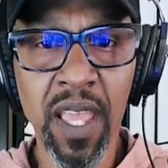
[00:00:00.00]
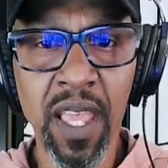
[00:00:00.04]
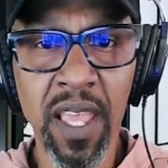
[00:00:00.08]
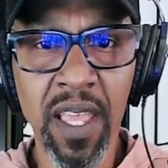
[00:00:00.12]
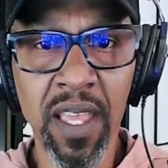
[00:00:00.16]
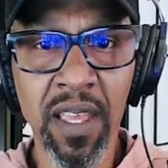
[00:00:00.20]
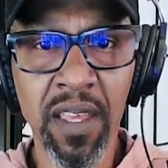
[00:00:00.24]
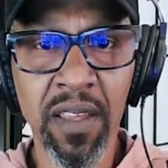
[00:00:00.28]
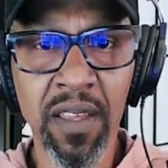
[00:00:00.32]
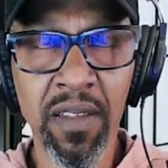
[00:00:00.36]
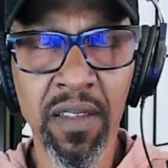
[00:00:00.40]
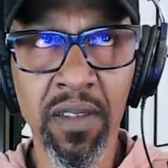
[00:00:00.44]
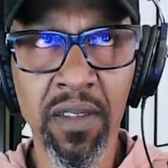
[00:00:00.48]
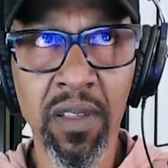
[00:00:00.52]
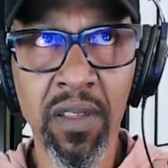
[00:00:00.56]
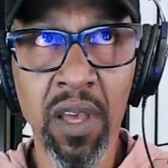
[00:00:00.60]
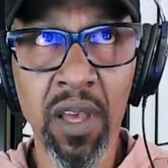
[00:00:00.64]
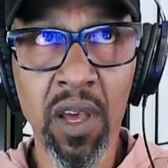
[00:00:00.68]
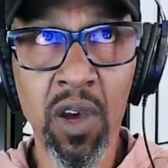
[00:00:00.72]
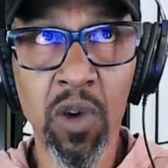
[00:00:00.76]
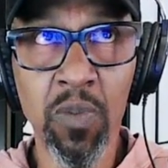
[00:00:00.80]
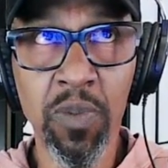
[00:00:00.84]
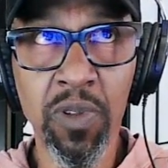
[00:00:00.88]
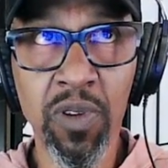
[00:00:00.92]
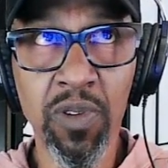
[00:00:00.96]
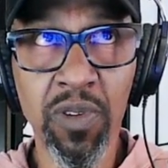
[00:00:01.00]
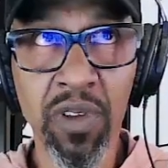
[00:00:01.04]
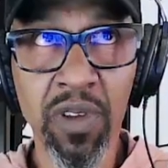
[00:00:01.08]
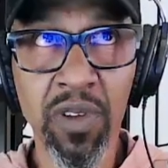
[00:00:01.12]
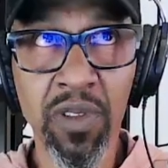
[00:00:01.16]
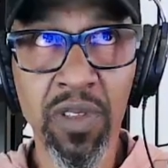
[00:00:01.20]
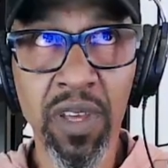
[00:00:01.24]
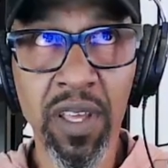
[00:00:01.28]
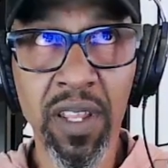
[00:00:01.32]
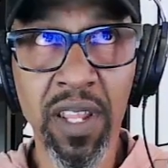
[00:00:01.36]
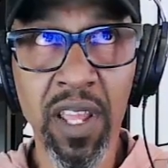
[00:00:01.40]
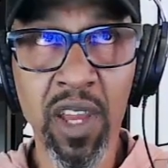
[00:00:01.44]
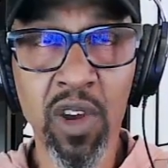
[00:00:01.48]
And I hope you don't
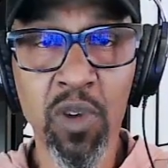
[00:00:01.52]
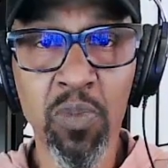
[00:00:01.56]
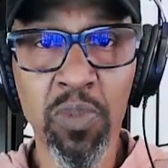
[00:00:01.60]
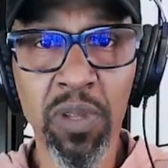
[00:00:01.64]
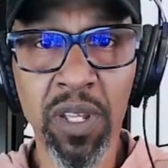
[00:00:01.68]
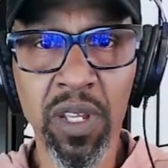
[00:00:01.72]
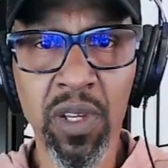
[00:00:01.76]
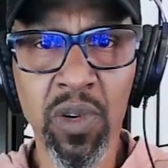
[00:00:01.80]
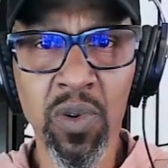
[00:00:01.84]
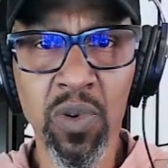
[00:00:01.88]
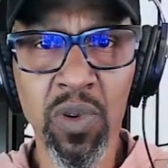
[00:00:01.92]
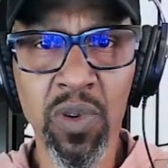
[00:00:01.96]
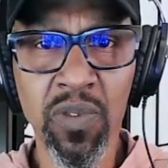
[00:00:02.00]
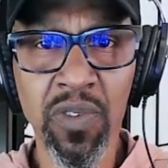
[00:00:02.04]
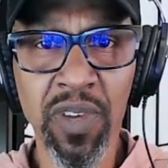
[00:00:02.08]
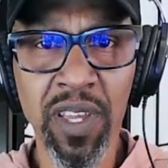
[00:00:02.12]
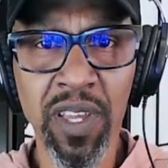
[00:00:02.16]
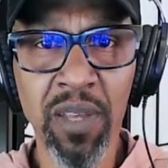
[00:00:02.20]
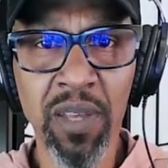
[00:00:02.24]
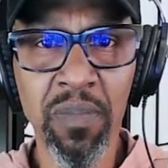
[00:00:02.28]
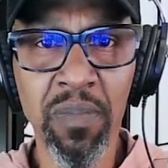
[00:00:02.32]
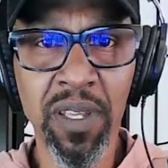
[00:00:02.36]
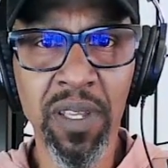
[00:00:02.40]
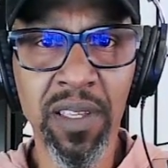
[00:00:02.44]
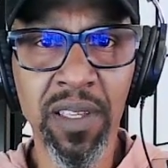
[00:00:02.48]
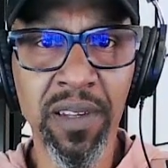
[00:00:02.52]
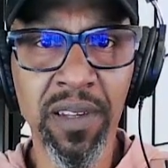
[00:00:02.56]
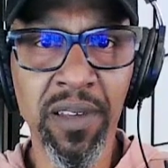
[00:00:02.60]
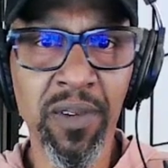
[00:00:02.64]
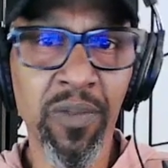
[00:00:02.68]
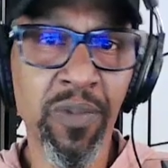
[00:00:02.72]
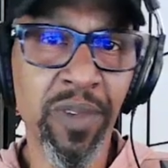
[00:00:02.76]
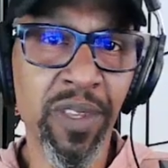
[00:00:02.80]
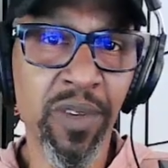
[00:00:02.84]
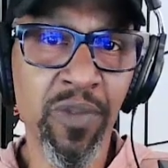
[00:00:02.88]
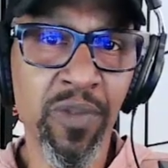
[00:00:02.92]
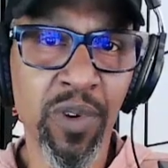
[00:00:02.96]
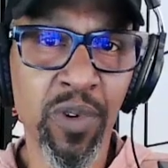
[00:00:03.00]
hear that airplane going overhead, but
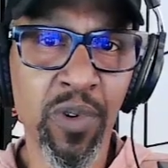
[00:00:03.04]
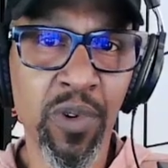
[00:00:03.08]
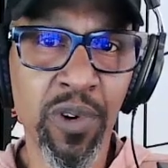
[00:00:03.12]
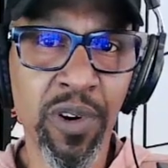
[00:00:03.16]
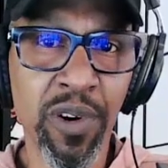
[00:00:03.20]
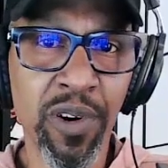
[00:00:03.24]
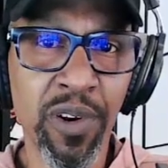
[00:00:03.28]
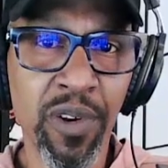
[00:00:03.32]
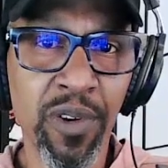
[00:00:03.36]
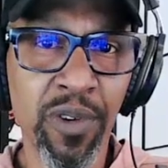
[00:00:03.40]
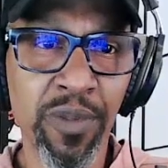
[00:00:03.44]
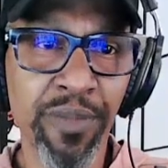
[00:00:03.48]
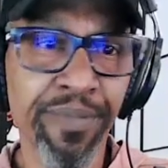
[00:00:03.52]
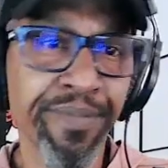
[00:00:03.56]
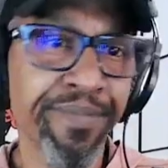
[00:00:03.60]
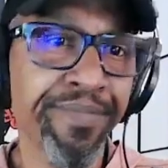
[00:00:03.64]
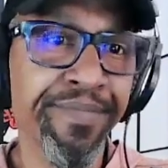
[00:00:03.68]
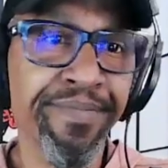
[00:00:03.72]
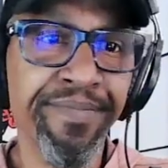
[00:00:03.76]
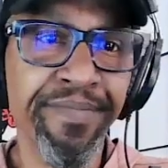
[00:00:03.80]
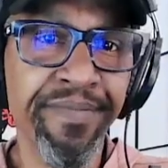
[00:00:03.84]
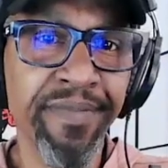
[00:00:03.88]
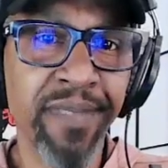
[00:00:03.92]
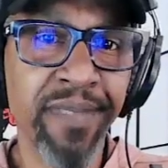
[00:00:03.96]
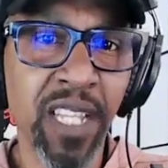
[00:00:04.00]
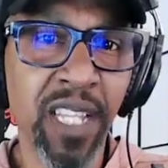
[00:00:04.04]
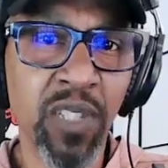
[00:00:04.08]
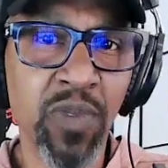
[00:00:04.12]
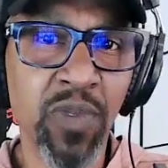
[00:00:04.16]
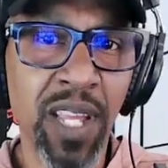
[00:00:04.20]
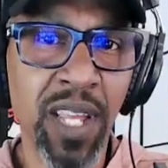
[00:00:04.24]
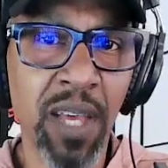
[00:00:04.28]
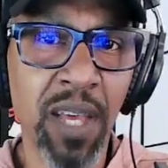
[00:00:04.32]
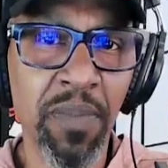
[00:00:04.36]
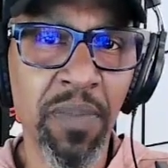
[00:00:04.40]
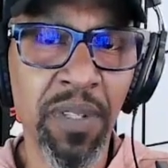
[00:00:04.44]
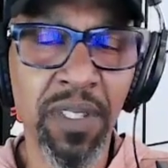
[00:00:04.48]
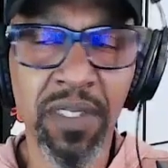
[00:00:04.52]
when you record at home, that's
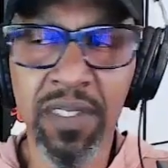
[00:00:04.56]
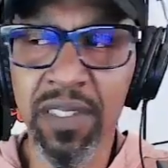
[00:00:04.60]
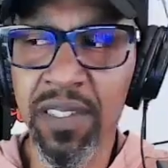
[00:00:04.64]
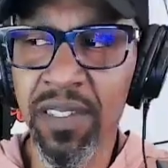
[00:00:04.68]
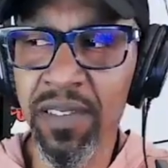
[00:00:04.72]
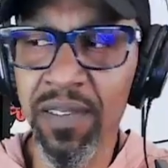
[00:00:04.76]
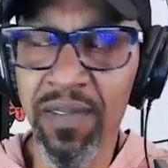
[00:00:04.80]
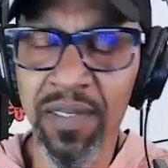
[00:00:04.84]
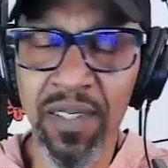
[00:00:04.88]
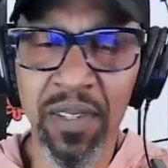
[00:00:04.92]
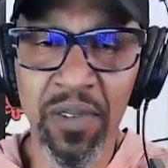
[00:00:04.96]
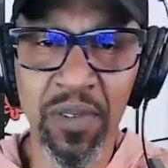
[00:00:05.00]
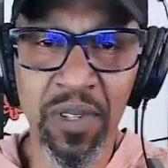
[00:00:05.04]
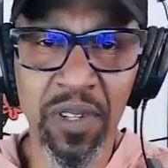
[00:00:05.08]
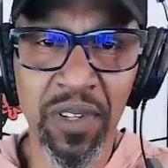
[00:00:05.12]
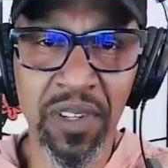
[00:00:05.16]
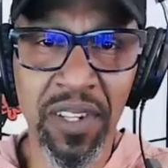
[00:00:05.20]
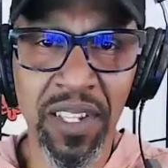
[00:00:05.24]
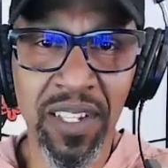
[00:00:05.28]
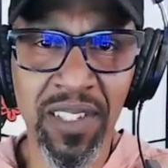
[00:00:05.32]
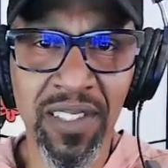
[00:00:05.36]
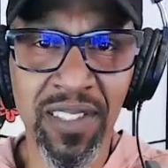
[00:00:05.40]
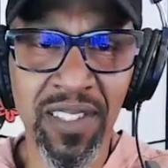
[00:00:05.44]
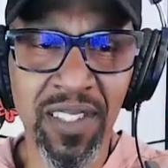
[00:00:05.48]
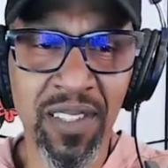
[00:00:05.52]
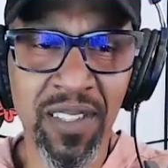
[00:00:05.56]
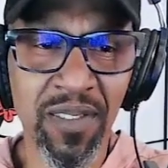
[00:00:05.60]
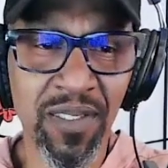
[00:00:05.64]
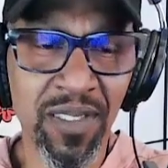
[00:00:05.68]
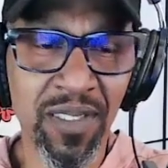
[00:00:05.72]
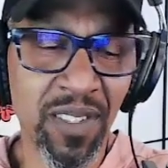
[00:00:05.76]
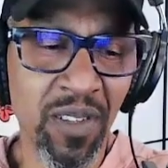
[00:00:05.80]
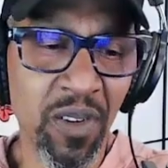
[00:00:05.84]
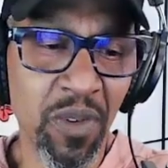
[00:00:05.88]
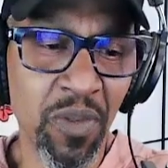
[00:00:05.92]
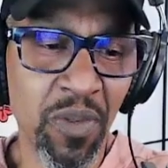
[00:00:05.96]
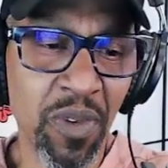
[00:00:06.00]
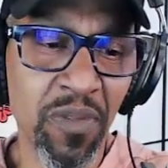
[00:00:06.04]
what happens. You're going to get
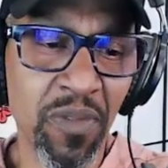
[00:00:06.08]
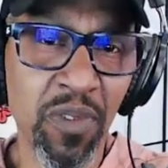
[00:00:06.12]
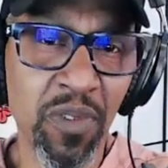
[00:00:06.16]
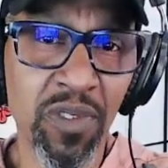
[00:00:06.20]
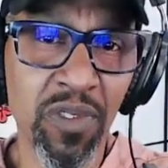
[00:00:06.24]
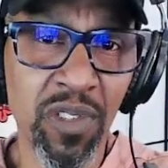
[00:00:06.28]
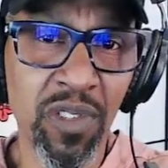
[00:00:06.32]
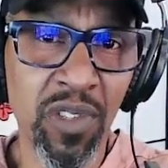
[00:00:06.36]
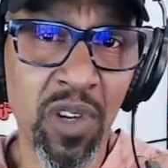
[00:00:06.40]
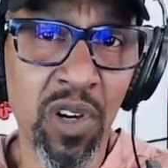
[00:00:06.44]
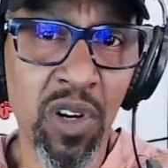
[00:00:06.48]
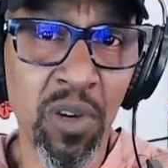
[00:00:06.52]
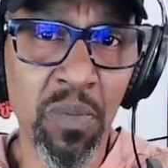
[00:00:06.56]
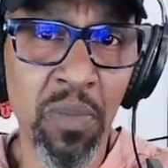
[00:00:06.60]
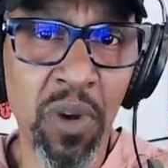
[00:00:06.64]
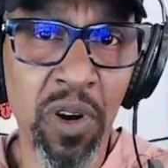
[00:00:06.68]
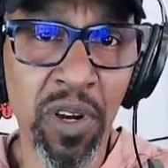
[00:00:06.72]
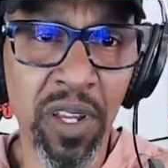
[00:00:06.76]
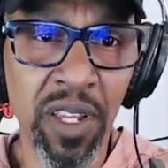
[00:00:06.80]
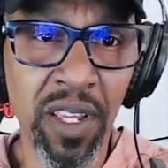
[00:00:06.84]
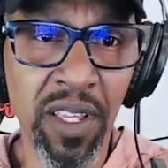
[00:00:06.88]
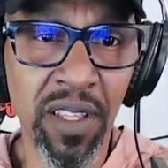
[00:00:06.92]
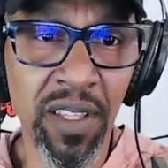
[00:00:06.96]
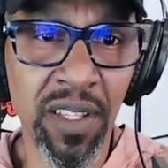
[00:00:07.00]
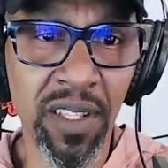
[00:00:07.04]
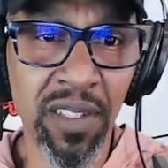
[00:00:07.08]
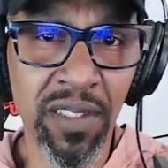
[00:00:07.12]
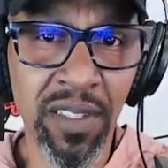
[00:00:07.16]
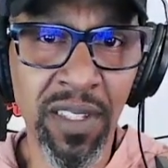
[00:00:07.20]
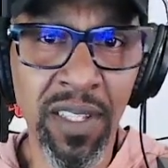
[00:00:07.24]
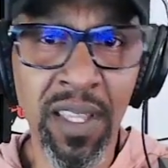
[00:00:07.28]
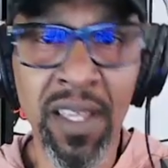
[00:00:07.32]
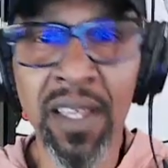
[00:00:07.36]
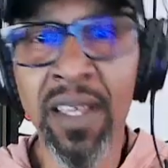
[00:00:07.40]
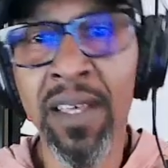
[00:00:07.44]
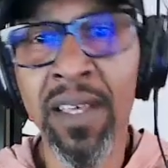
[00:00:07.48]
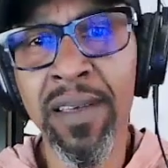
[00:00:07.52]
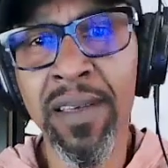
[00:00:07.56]
so if there's a dog barking in
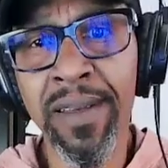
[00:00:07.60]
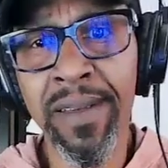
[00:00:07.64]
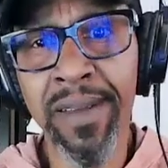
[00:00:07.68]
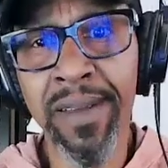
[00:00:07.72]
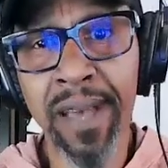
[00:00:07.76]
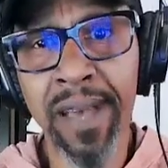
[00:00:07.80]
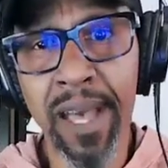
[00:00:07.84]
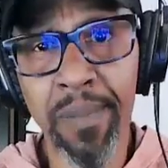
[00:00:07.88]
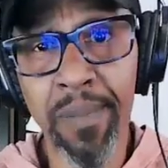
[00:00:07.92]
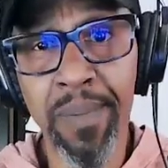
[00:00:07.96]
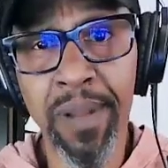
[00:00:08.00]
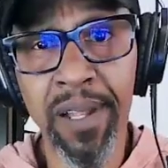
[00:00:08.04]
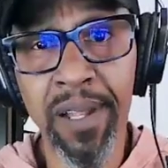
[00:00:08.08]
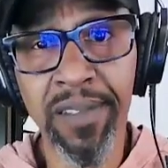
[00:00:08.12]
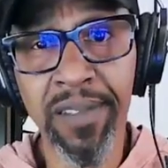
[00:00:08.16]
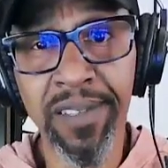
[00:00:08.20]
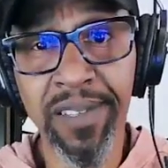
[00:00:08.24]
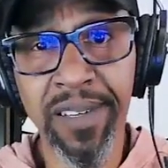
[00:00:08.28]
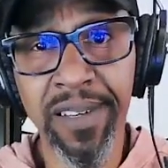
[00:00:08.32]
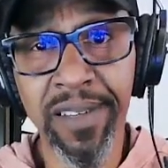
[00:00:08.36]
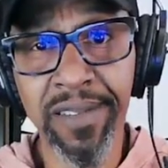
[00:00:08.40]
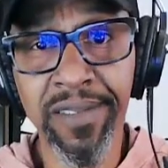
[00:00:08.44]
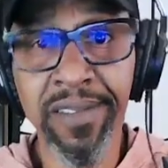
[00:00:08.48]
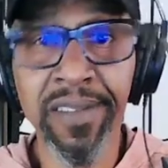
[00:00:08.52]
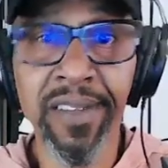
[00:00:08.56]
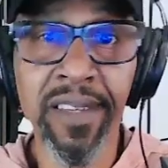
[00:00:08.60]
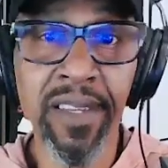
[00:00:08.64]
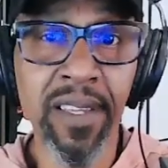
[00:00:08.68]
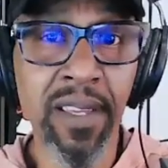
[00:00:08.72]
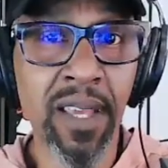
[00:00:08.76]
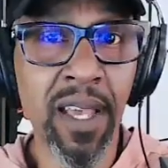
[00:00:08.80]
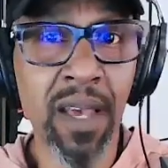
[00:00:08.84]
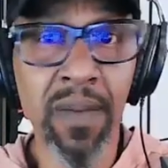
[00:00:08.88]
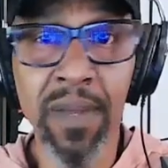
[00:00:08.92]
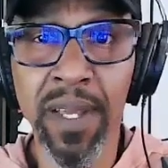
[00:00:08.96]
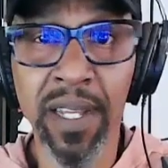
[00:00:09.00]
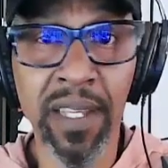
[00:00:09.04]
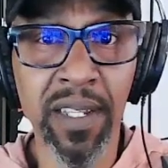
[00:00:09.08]
this, I apologize.
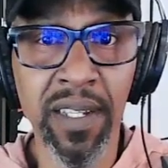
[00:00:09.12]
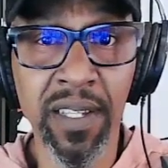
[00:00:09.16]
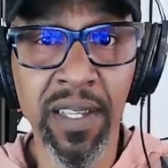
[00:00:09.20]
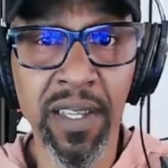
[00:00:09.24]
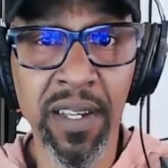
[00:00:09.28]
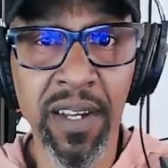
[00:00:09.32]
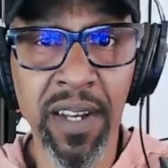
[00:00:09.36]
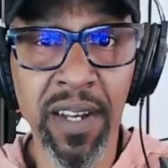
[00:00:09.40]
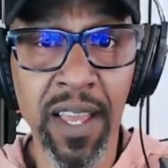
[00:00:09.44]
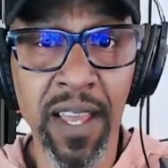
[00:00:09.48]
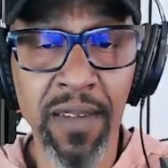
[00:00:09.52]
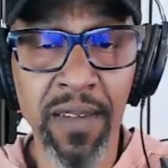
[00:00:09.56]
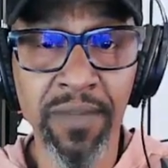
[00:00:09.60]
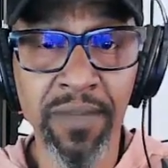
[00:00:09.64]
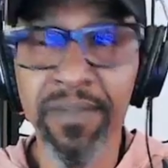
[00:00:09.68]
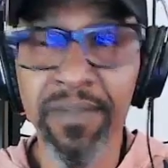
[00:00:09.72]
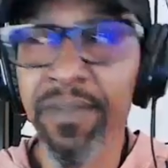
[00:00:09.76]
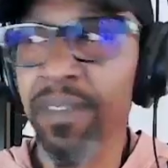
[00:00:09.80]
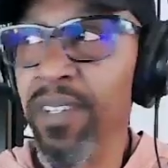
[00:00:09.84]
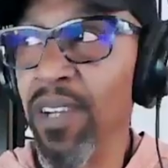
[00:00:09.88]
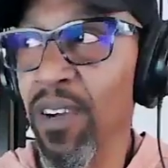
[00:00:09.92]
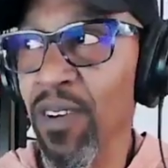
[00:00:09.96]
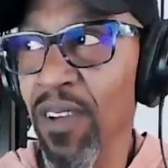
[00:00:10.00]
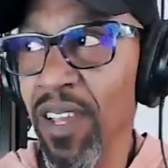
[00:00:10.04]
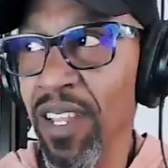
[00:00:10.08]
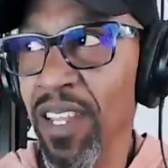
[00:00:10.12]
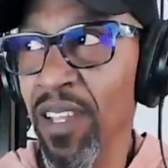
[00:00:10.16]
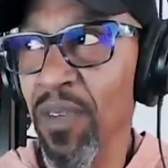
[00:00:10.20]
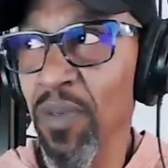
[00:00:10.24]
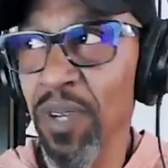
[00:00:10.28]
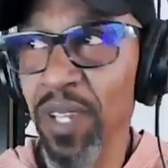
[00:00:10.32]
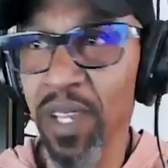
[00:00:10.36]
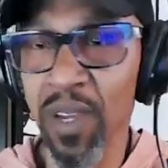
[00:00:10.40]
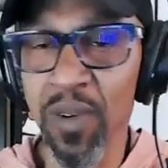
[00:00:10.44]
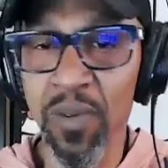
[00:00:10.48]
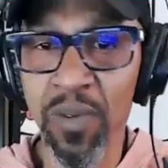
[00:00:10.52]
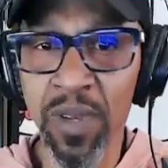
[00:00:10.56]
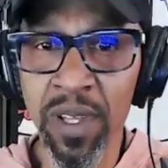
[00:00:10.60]
I'm not going to cut it out. All right, here
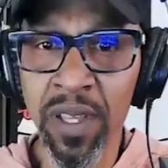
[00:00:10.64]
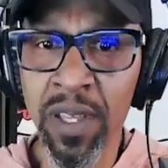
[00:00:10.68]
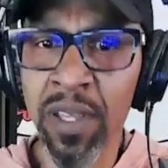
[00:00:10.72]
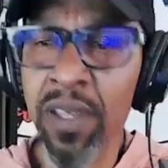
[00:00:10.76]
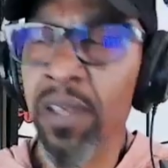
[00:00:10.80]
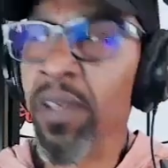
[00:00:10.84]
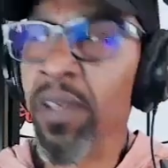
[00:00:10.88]
we go.